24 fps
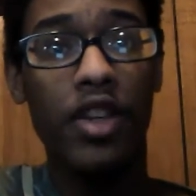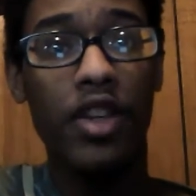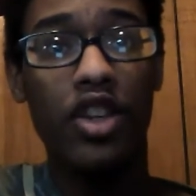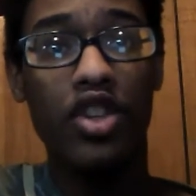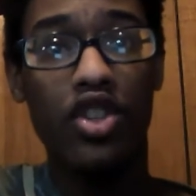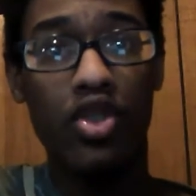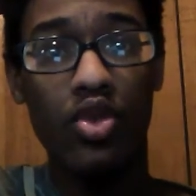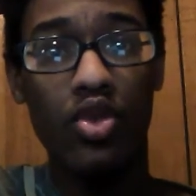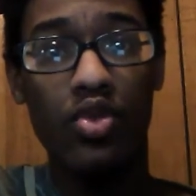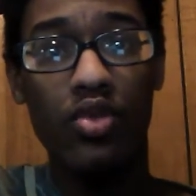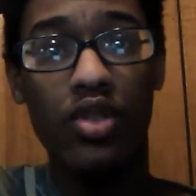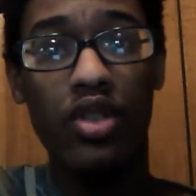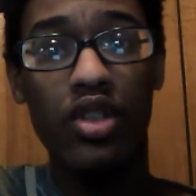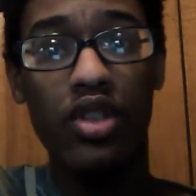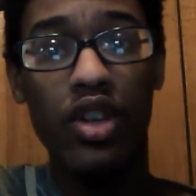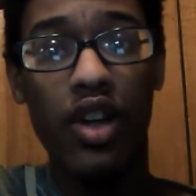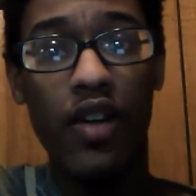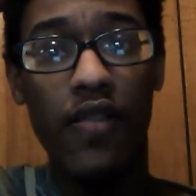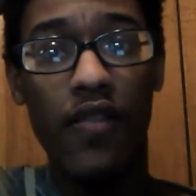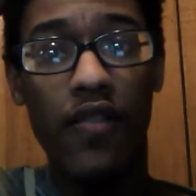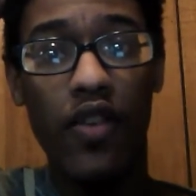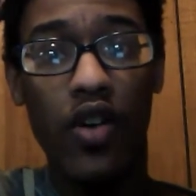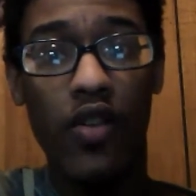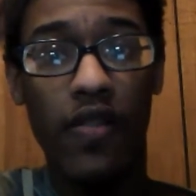Soon
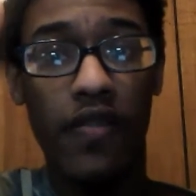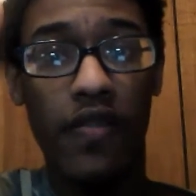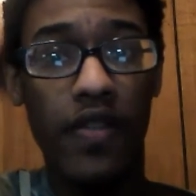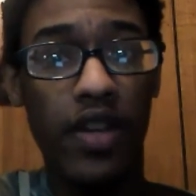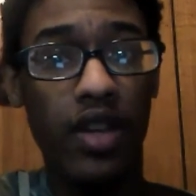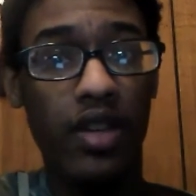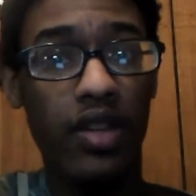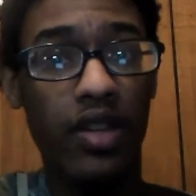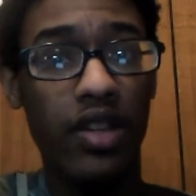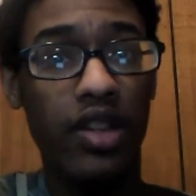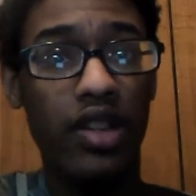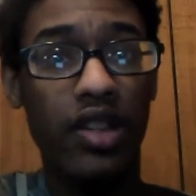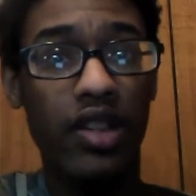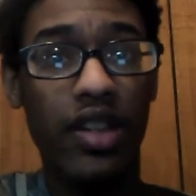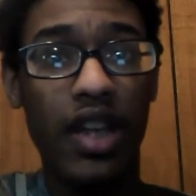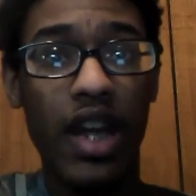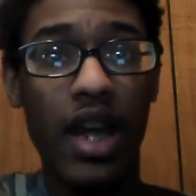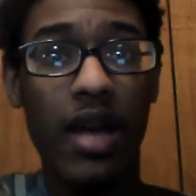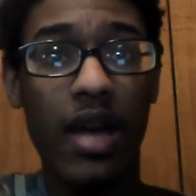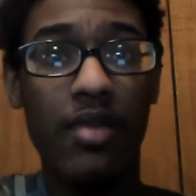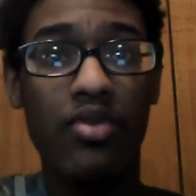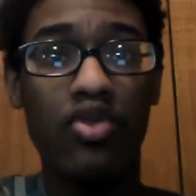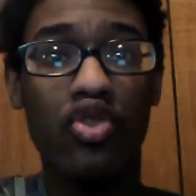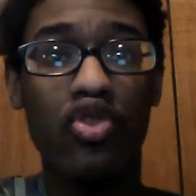enough, Ophelia
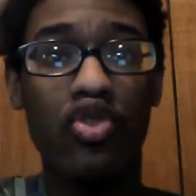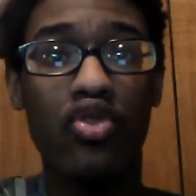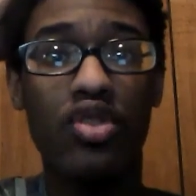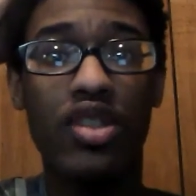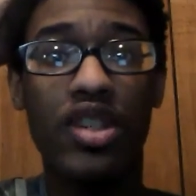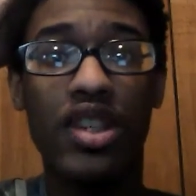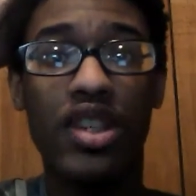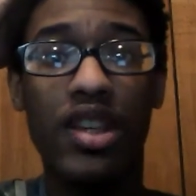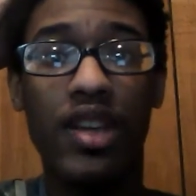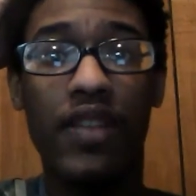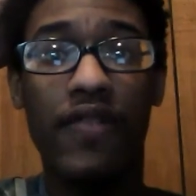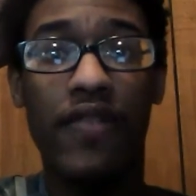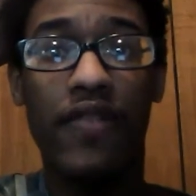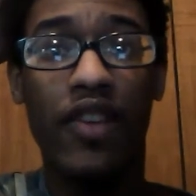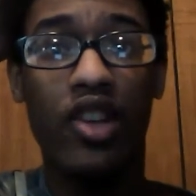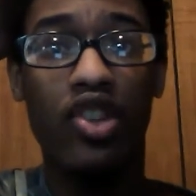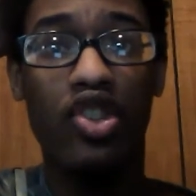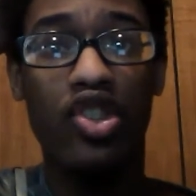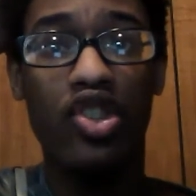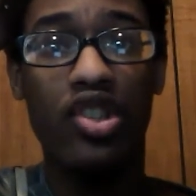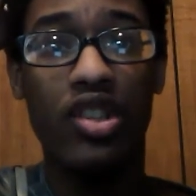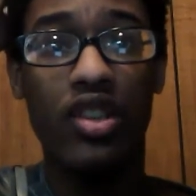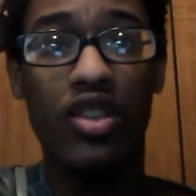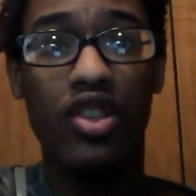captures the
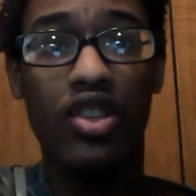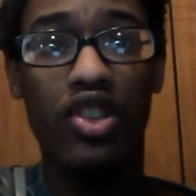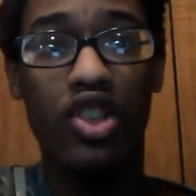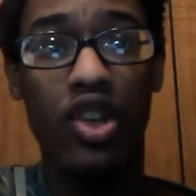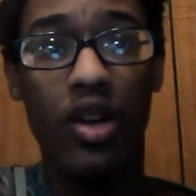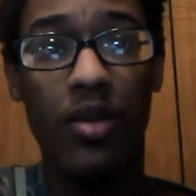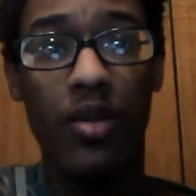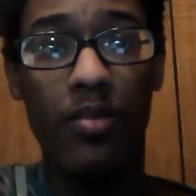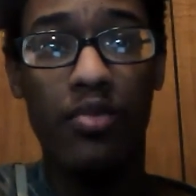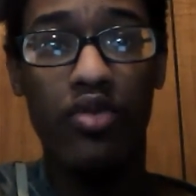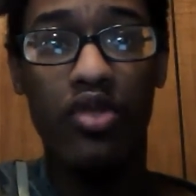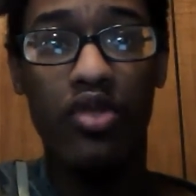affections of the young